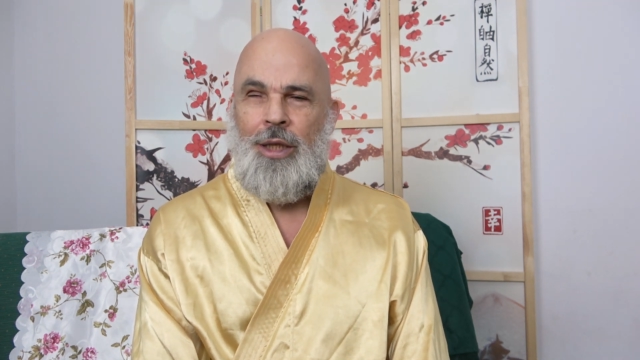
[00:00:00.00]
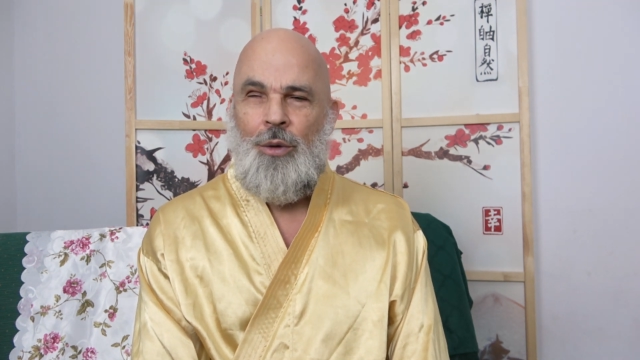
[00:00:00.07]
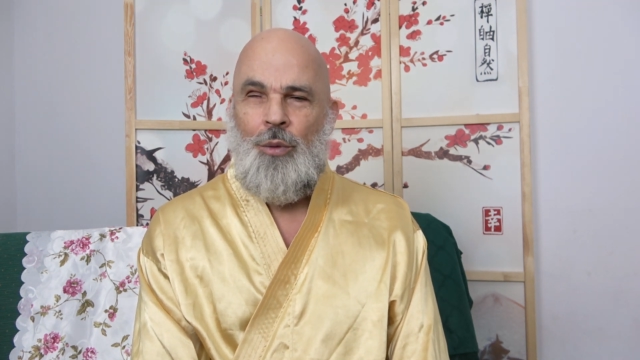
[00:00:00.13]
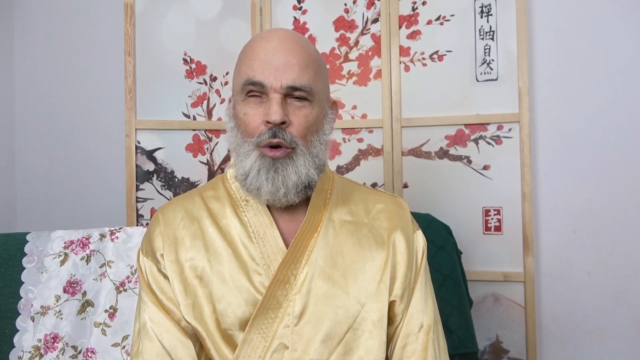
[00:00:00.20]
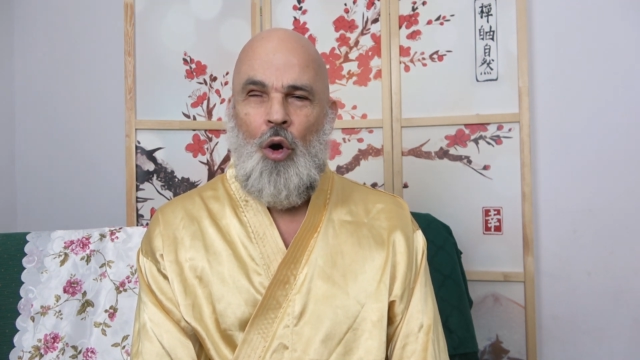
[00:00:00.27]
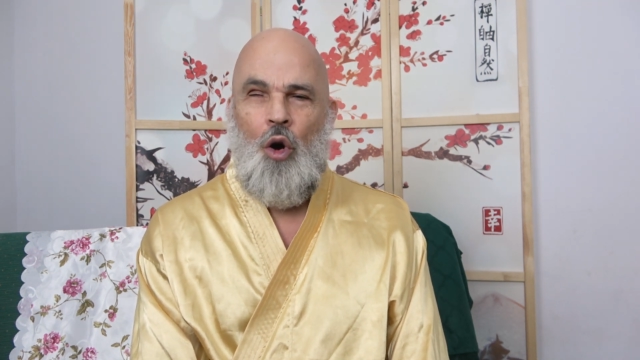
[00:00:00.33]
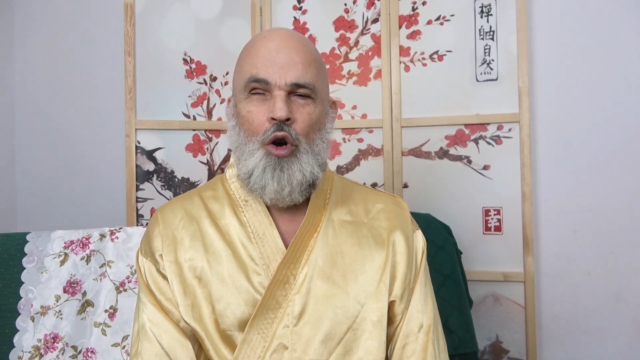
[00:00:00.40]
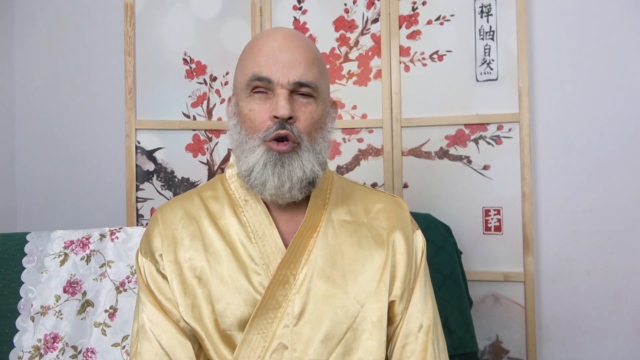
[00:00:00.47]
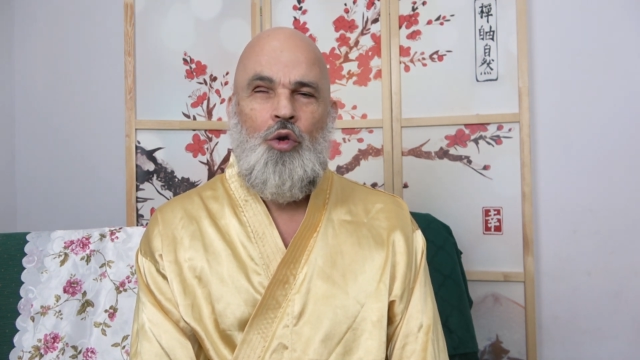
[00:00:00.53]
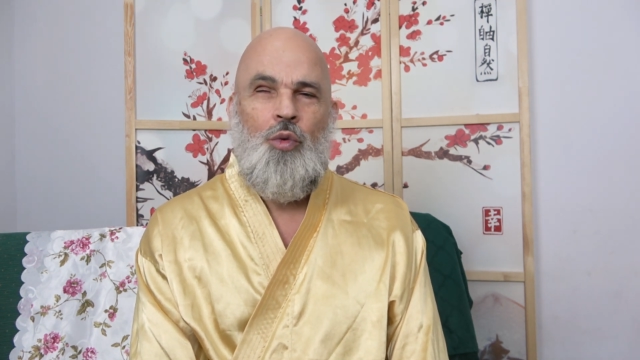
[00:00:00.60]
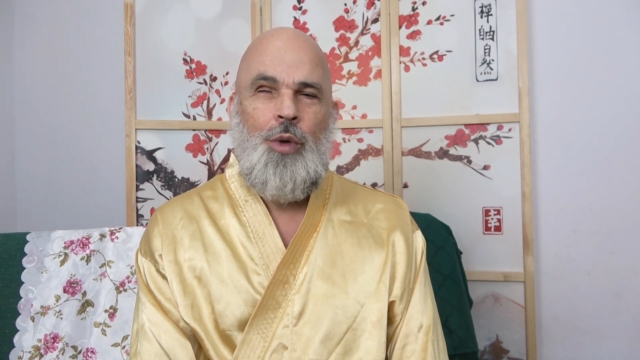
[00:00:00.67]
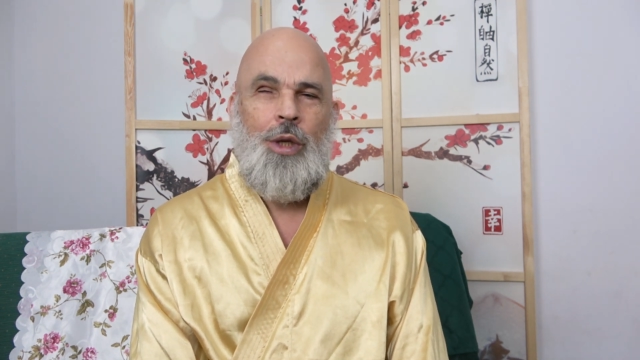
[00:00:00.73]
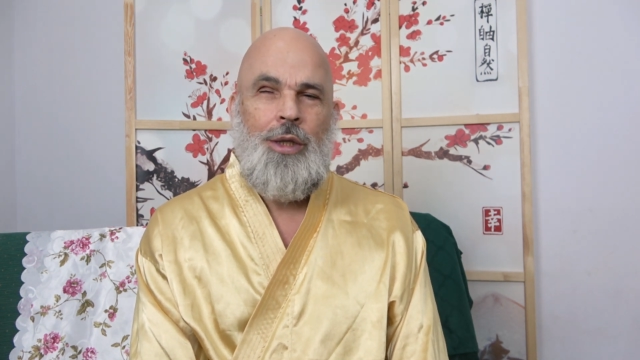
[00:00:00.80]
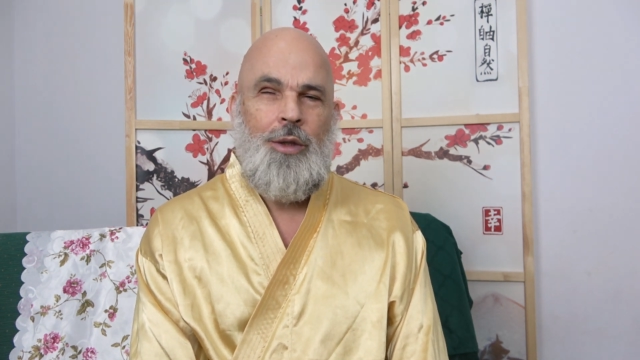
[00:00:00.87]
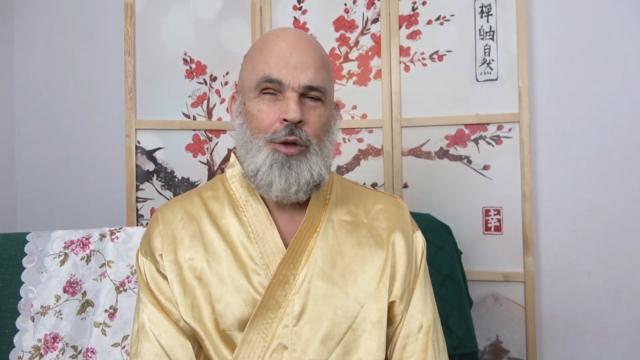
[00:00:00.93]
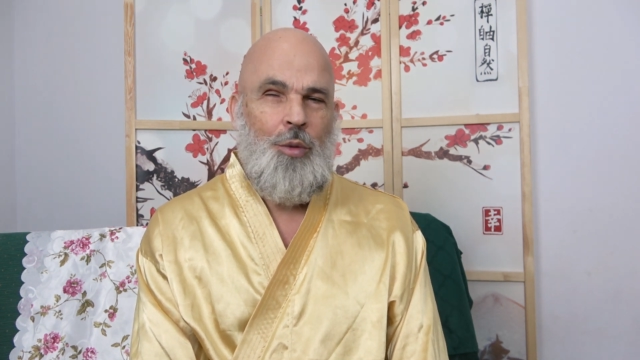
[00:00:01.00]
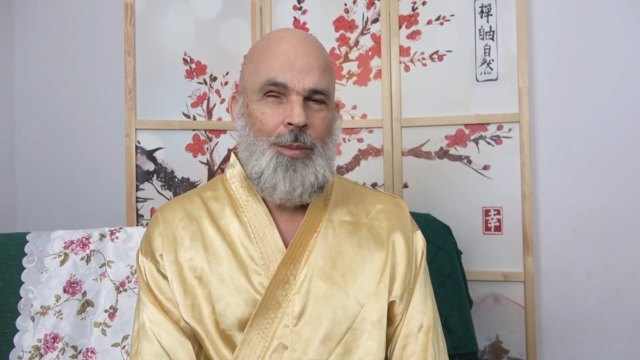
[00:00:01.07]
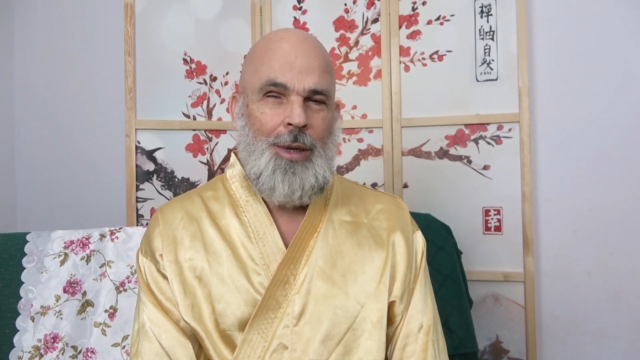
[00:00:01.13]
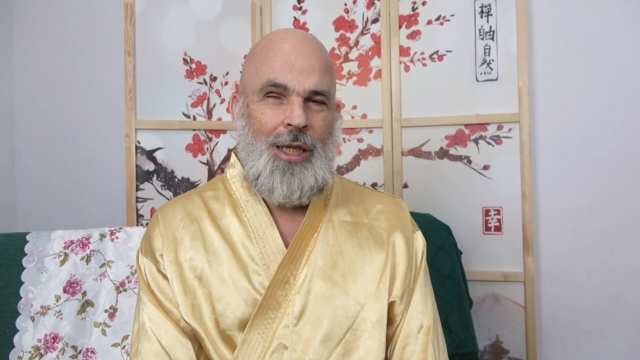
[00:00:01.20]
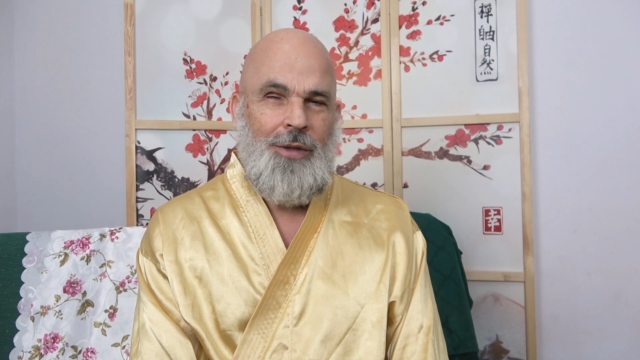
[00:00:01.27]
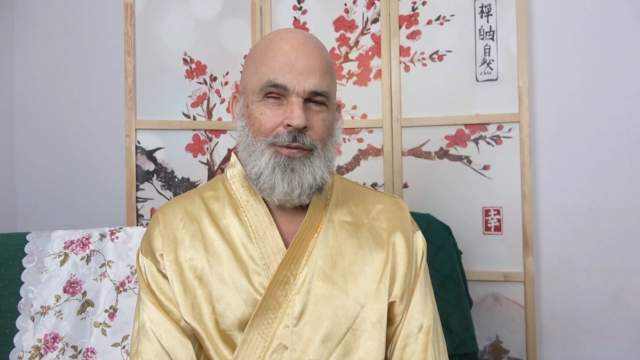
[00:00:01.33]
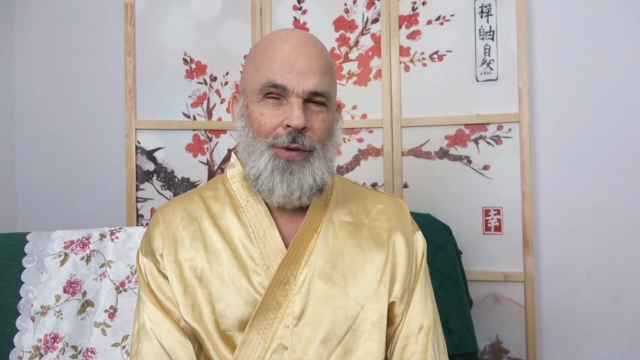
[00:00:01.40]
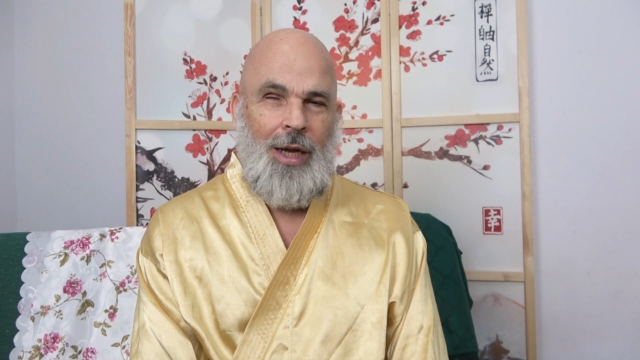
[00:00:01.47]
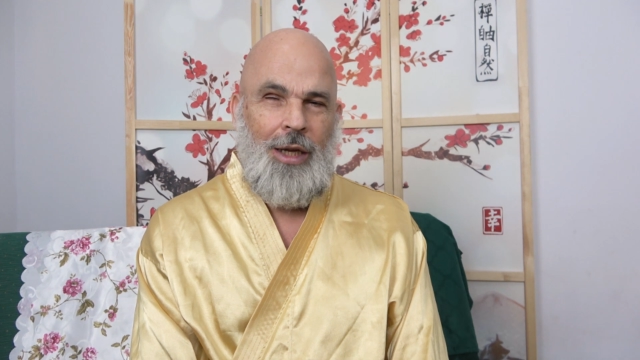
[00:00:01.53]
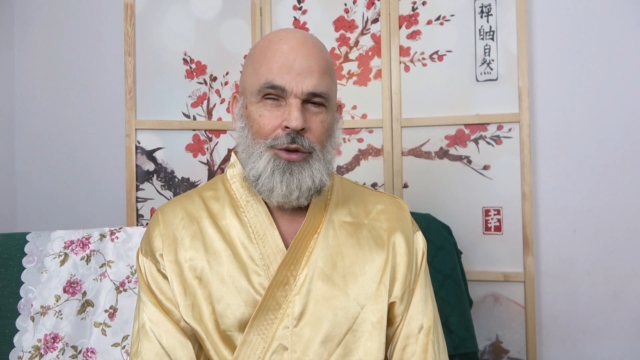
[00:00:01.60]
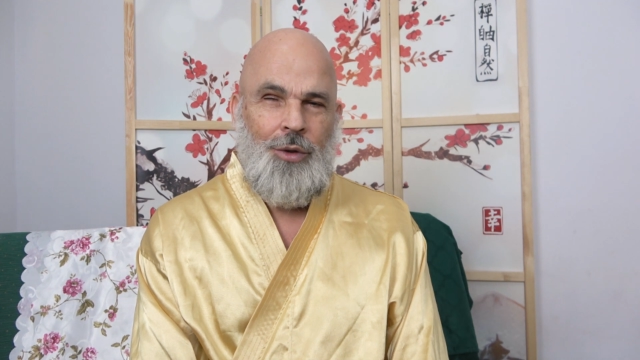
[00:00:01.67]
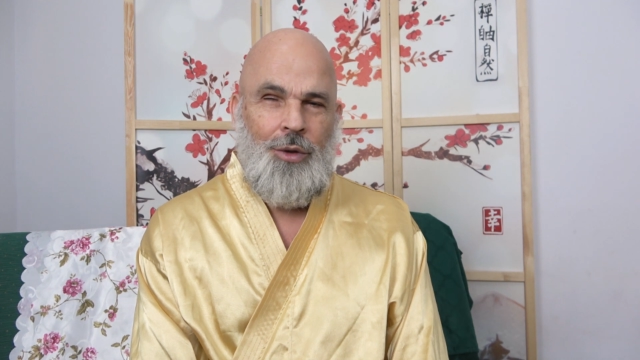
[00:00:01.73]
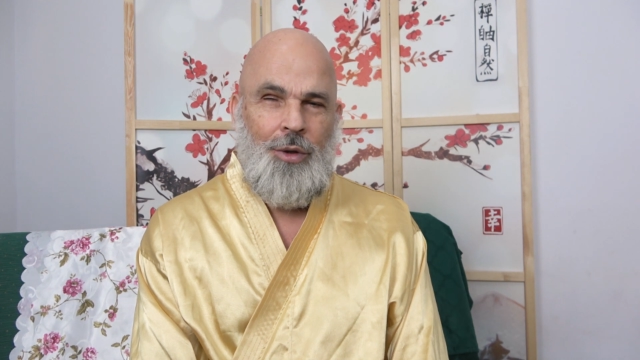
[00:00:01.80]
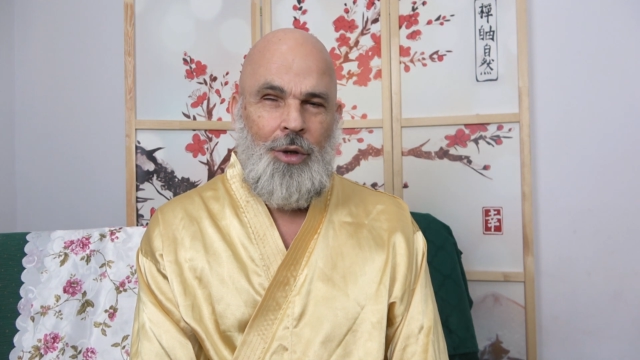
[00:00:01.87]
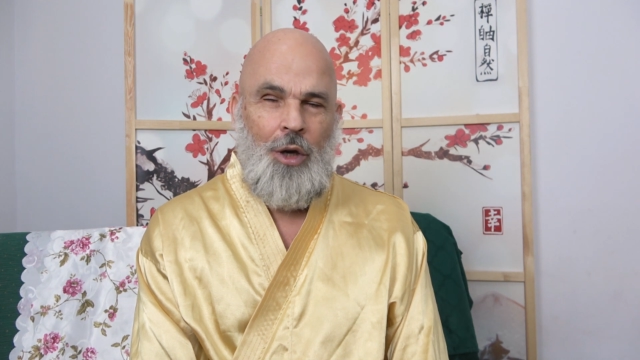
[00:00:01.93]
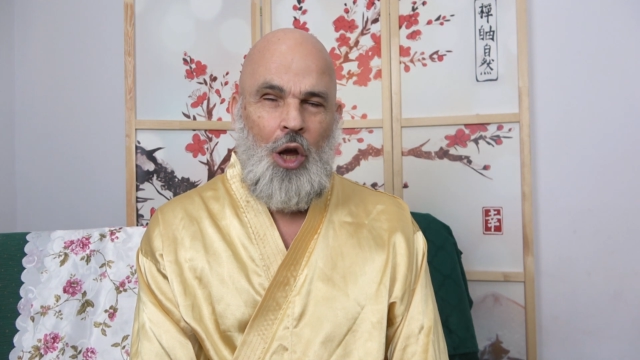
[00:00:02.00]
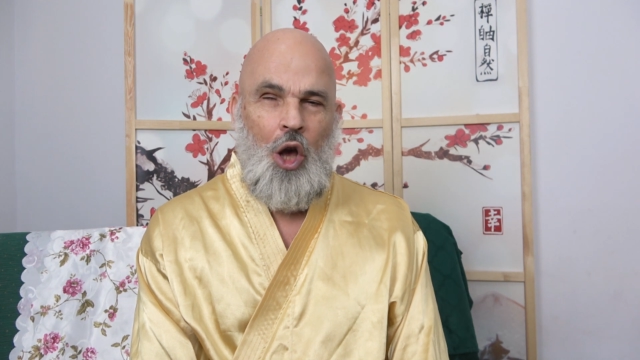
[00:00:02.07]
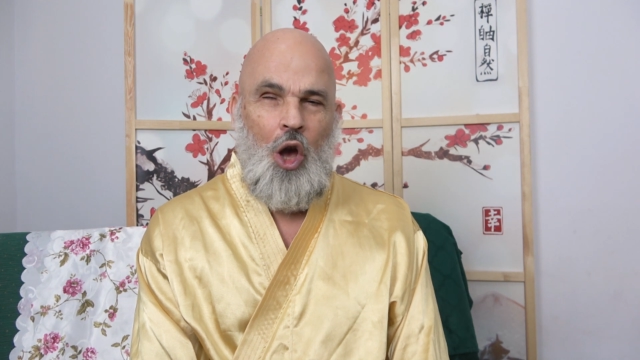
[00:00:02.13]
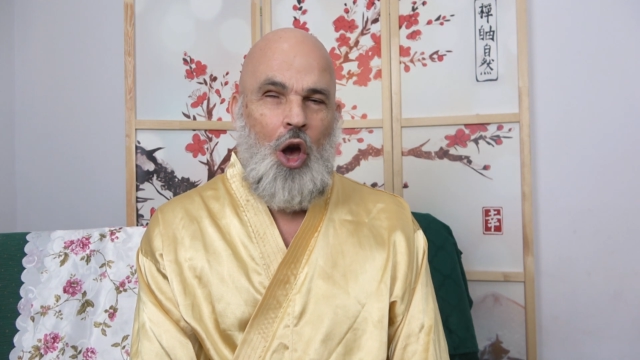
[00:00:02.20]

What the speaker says: they were always the best fighter